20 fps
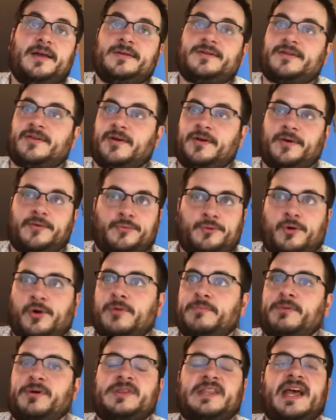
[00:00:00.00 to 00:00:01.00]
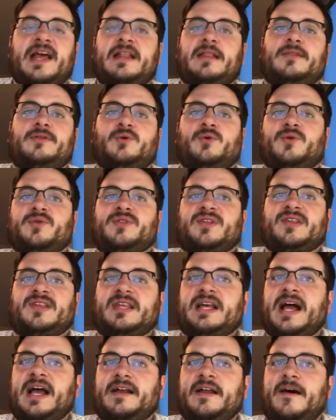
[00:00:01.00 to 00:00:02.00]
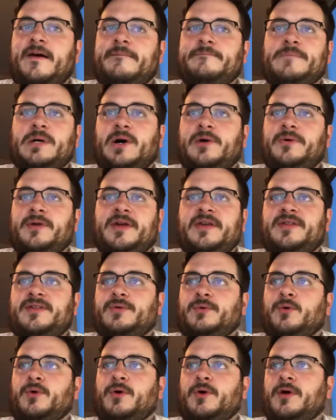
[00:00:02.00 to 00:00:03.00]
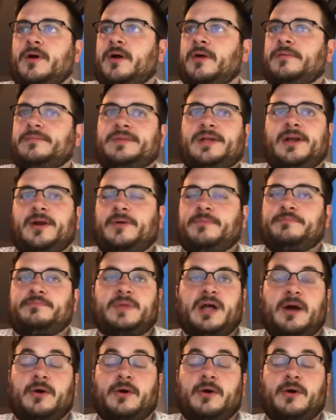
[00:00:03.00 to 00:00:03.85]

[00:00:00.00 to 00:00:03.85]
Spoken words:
So could put that towards a sign-on bonus or, you know,